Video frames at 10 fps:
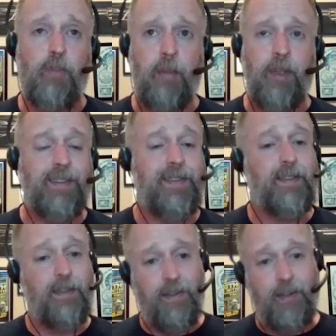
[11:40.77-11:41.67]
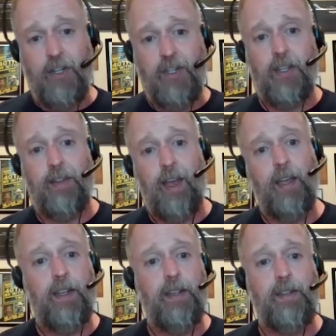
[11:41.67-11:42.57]
Maybe touching the
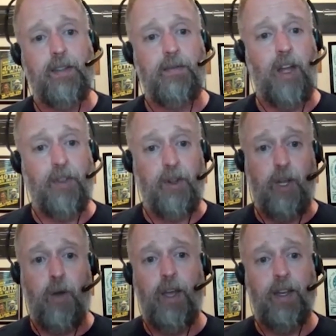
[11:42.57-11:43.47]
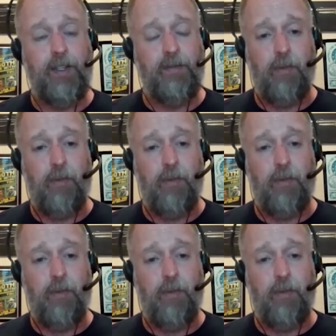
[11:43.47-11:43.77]
80s, not the low 80s,